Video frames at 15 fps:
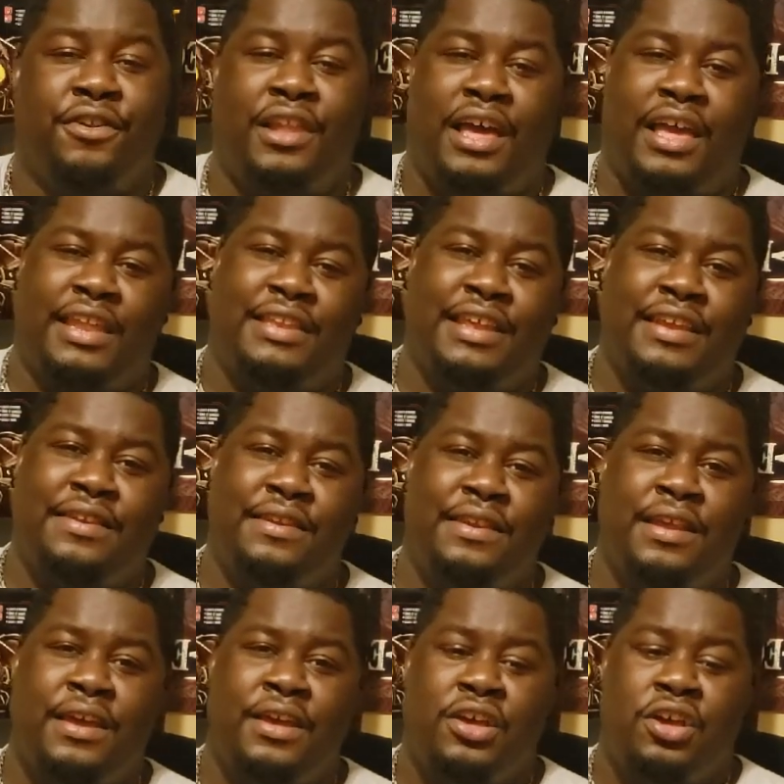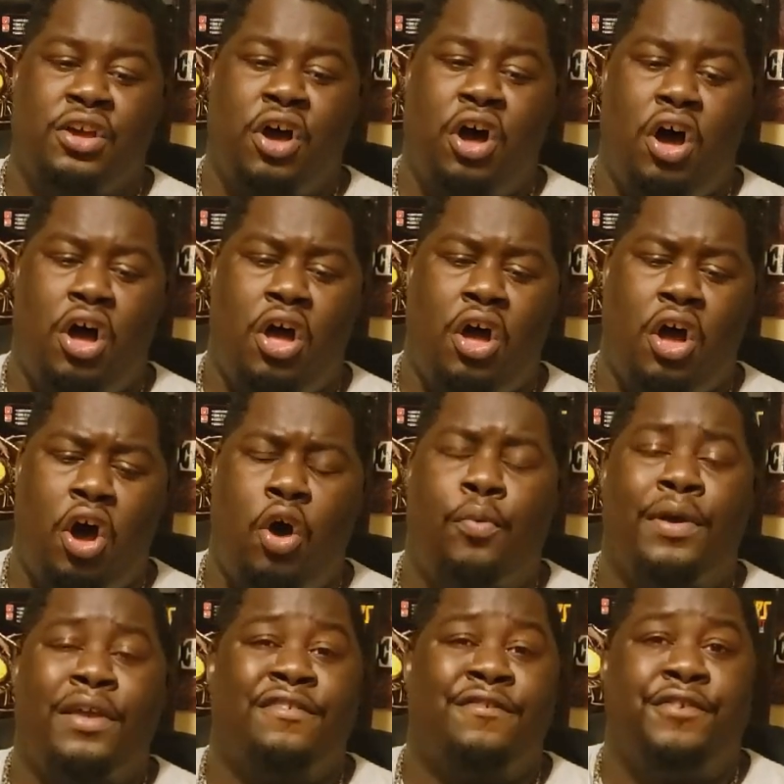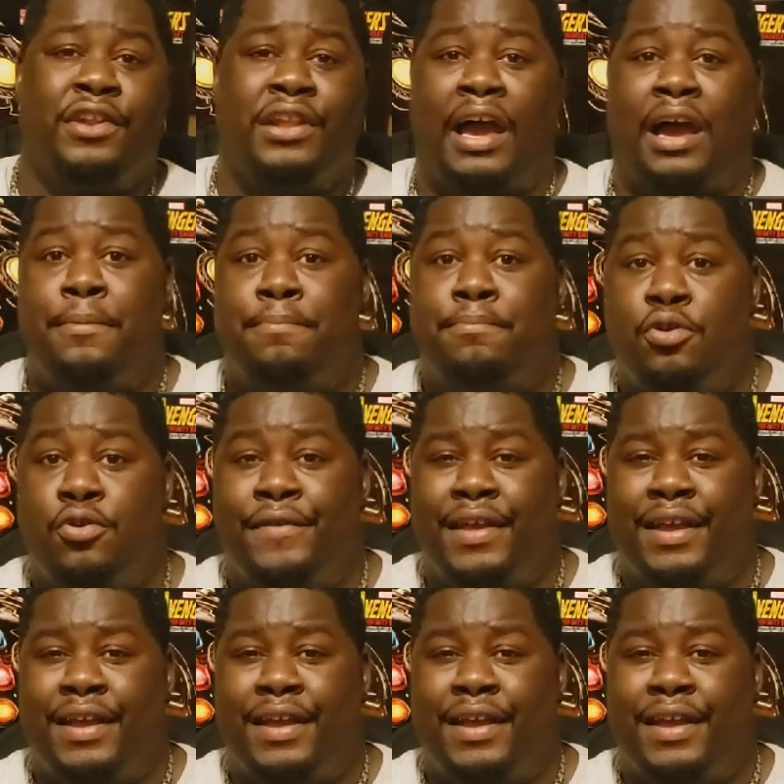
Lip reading: Like, it didn't always feel like a movie.